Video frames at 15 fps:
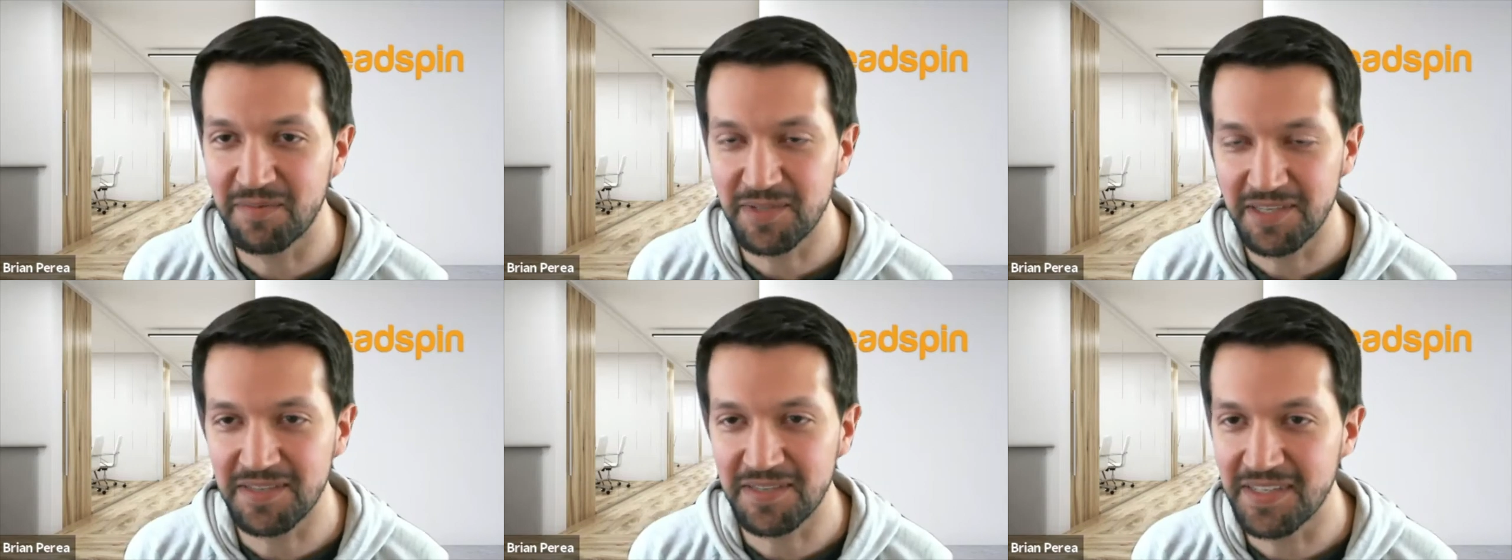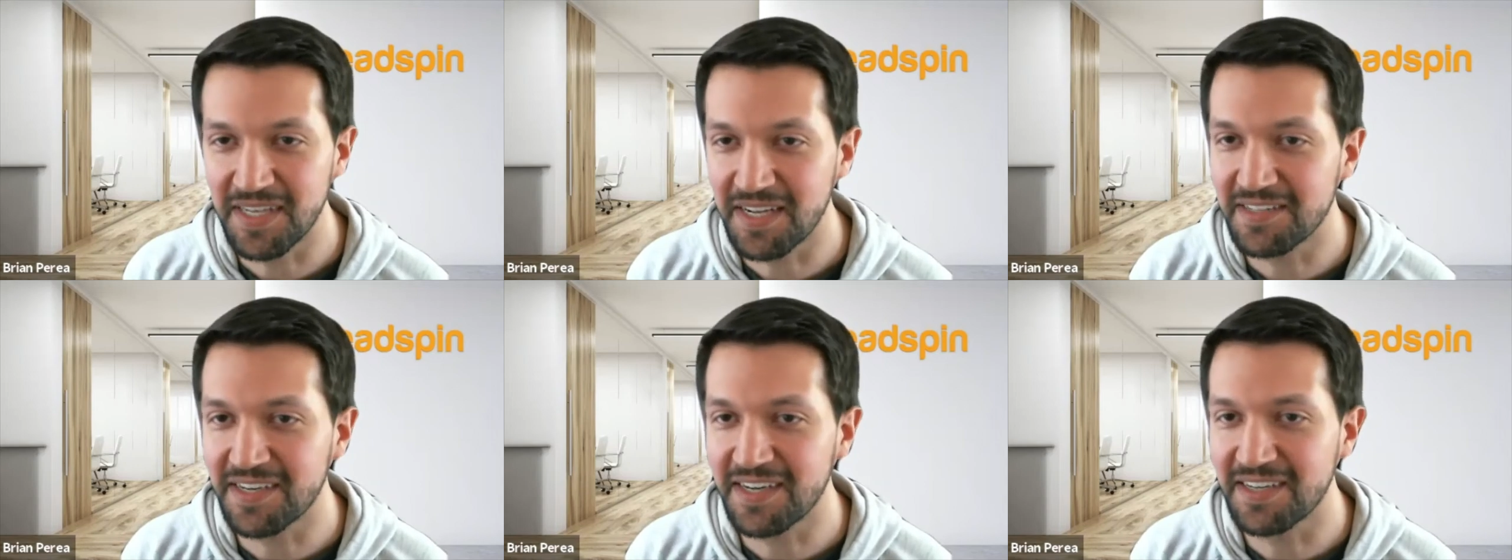is a
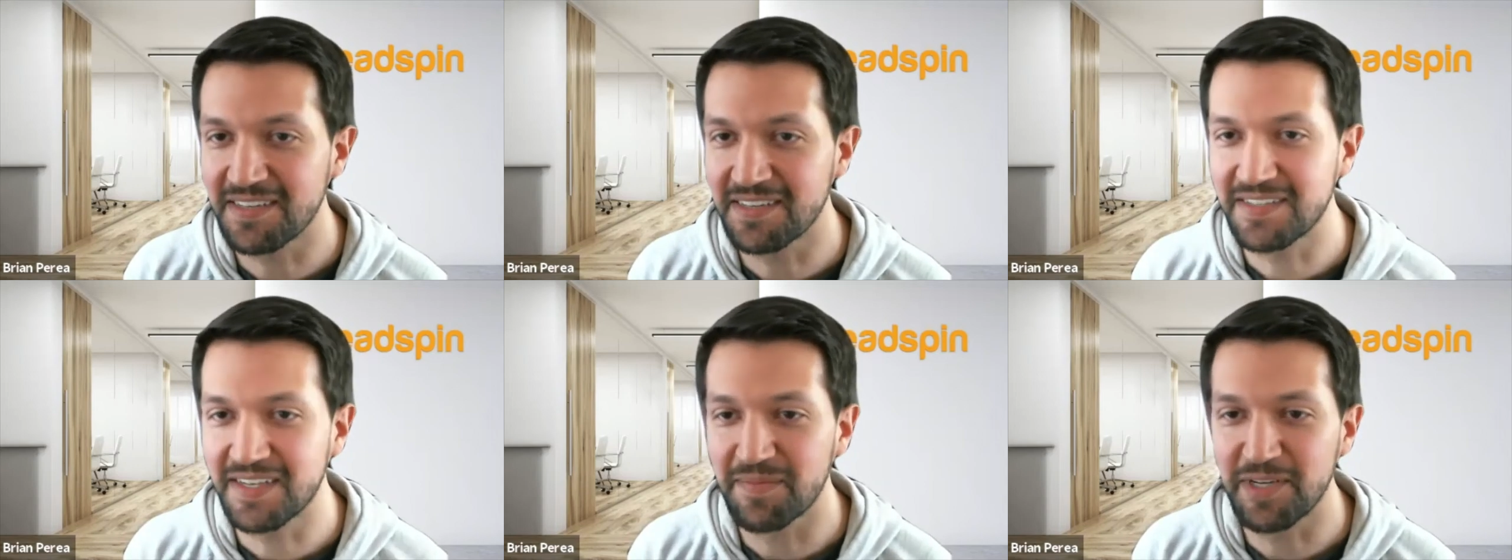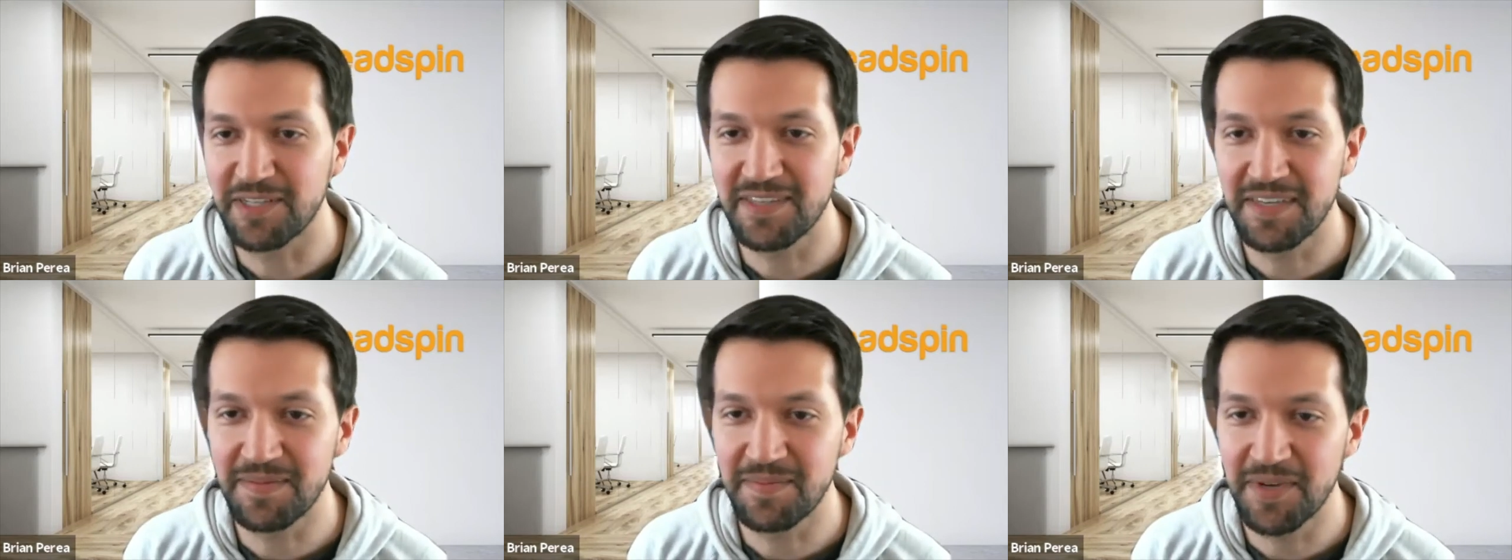data scientist on my
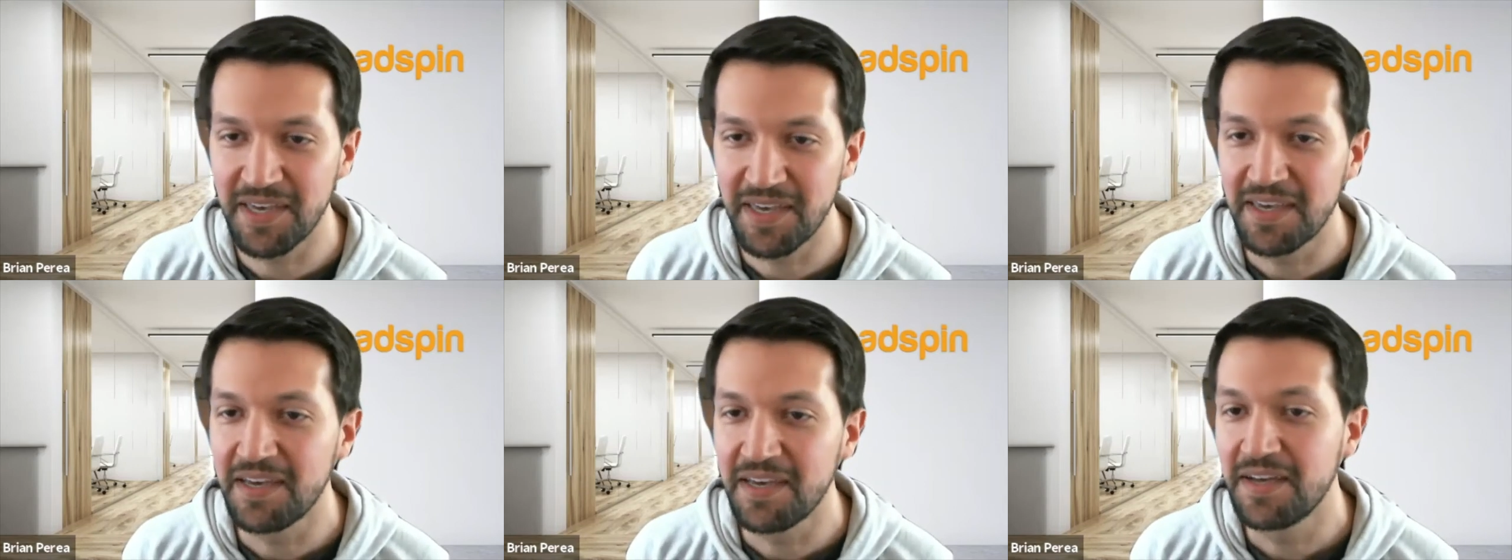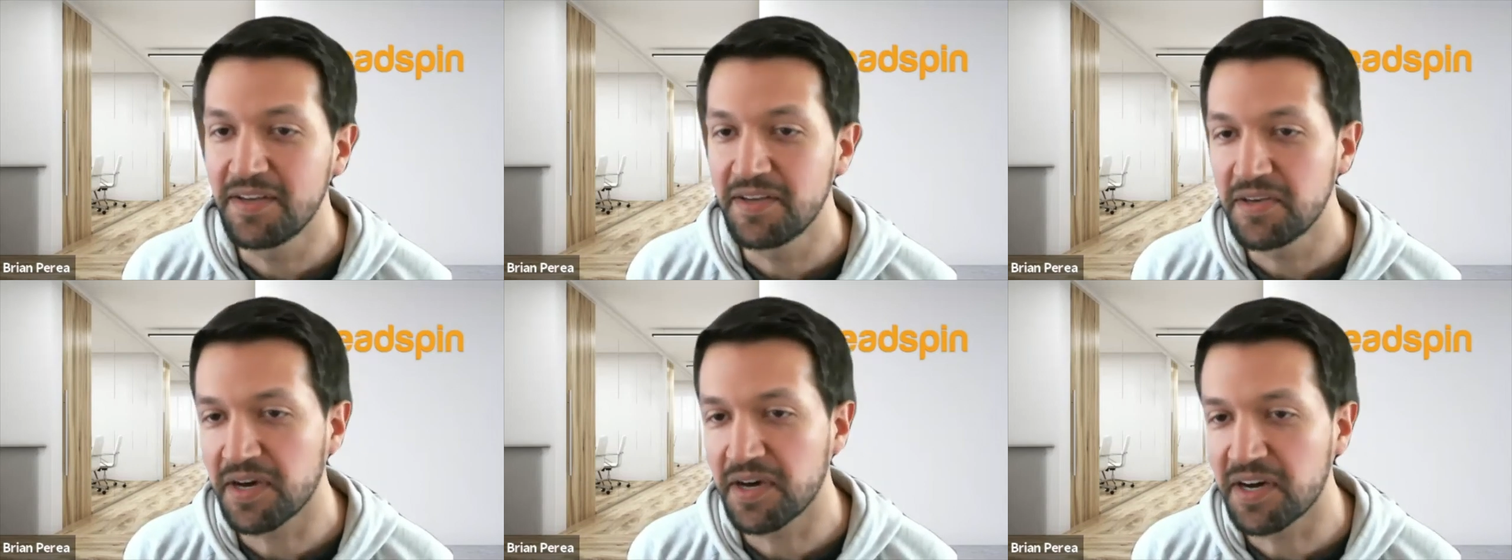team,
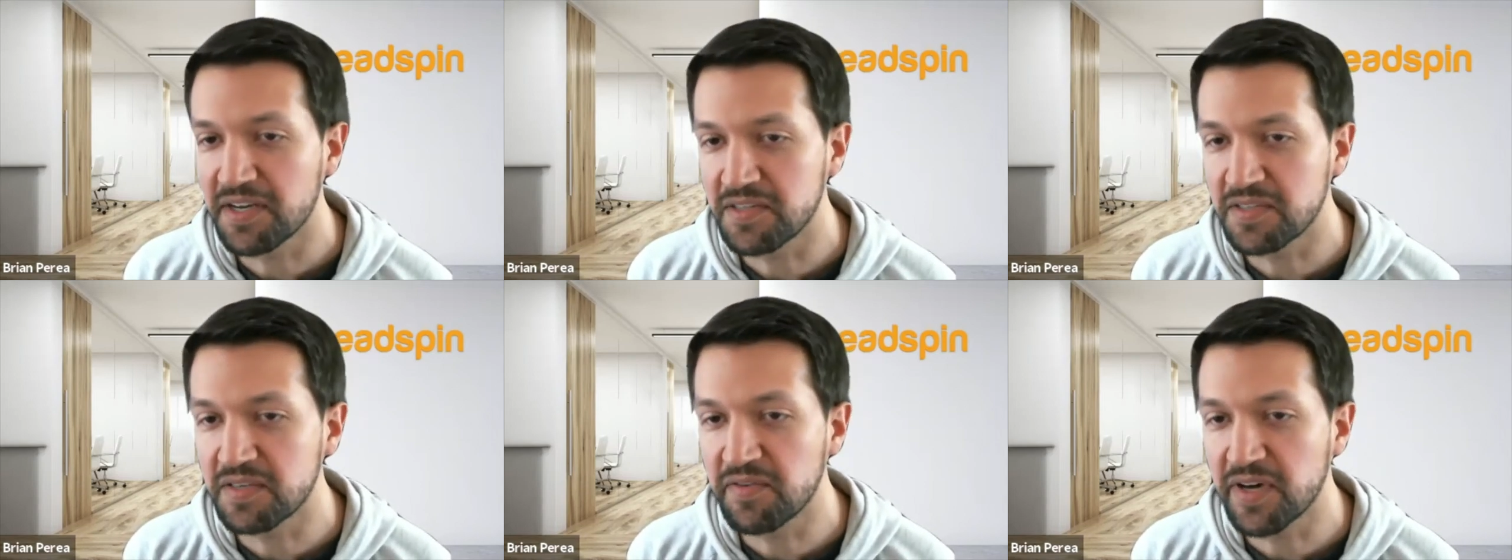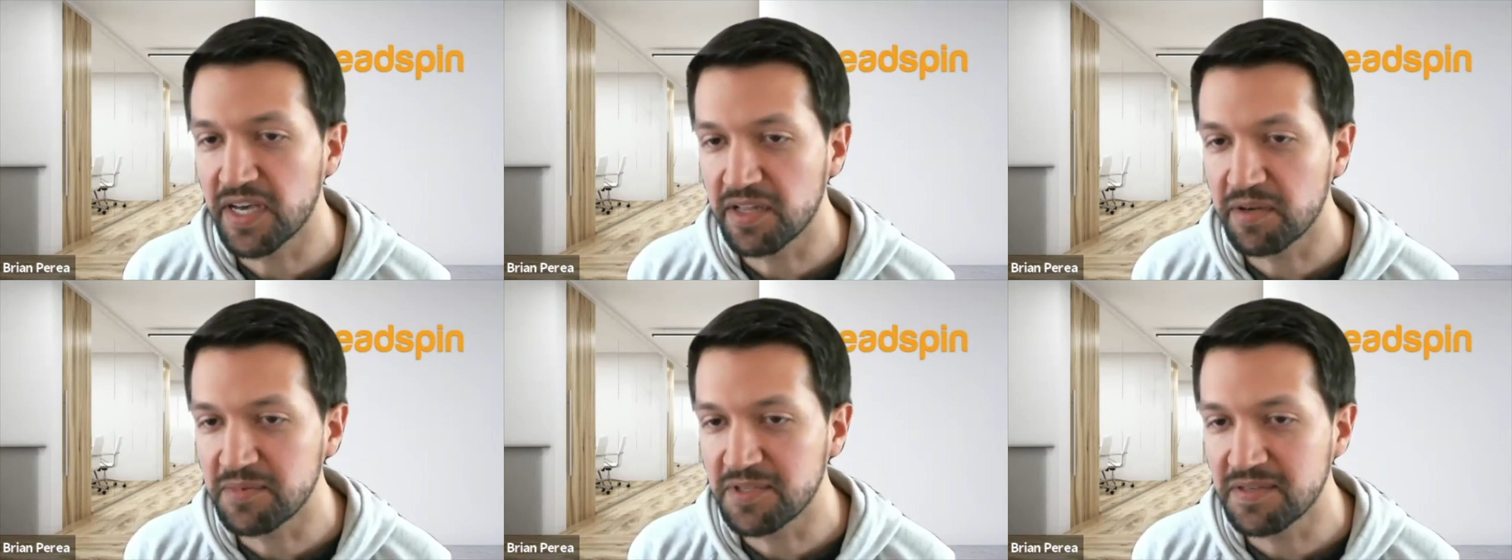
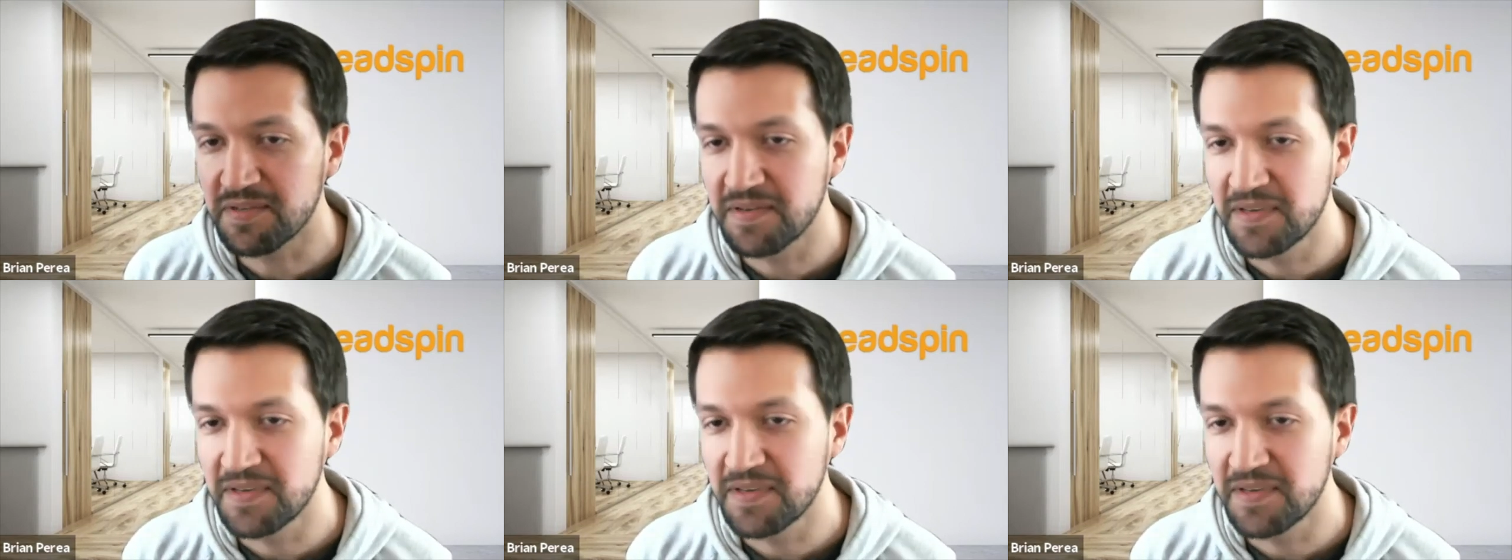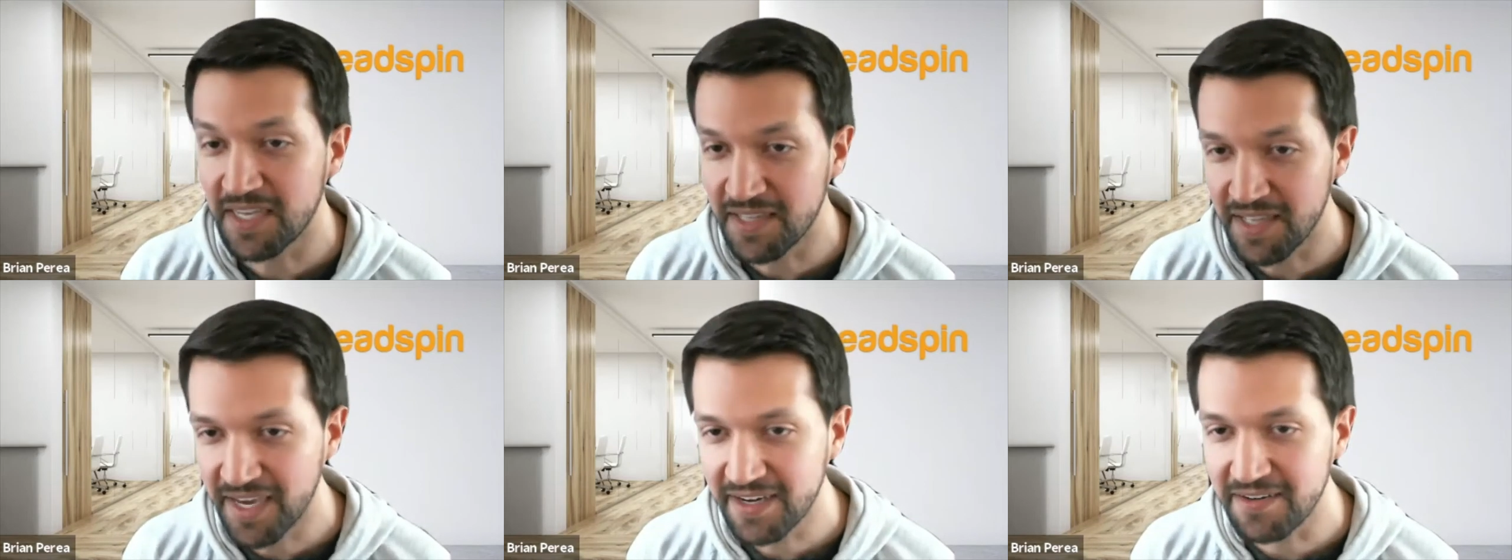developed
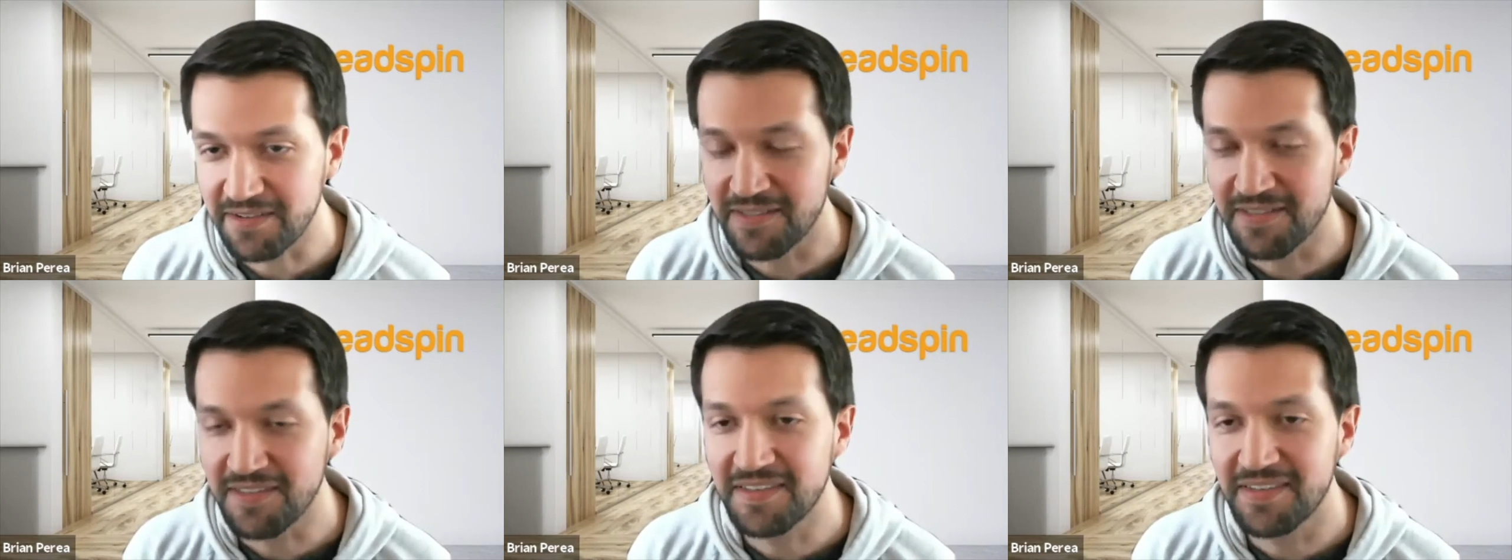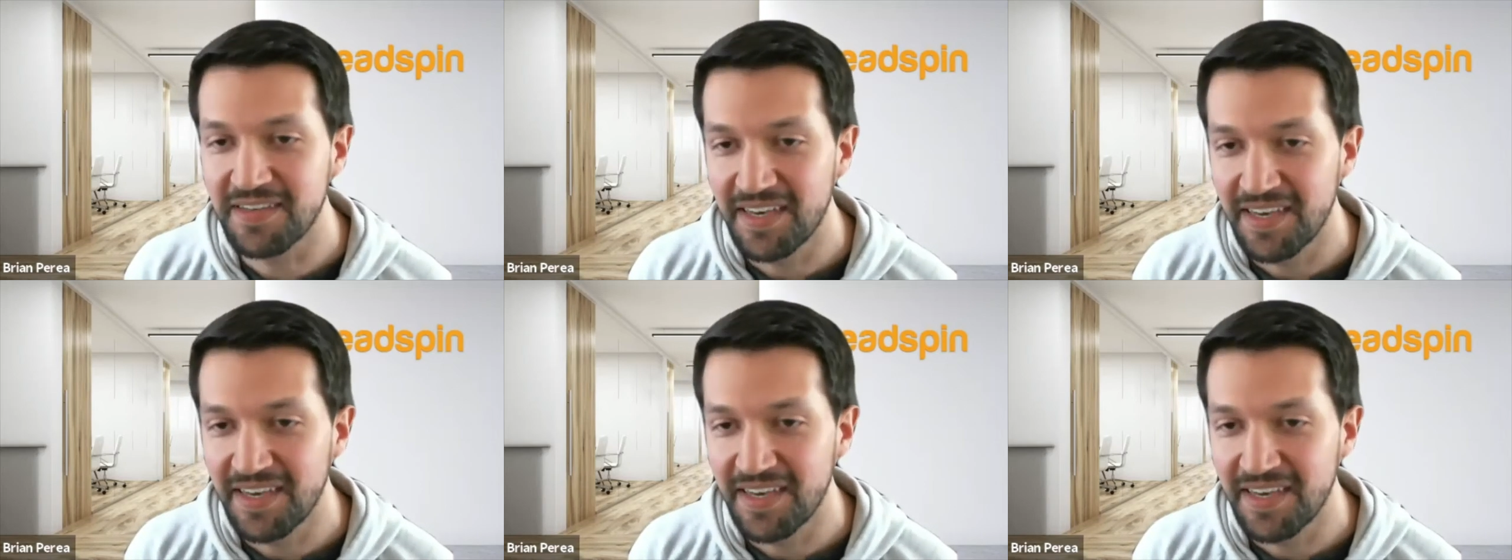in-house.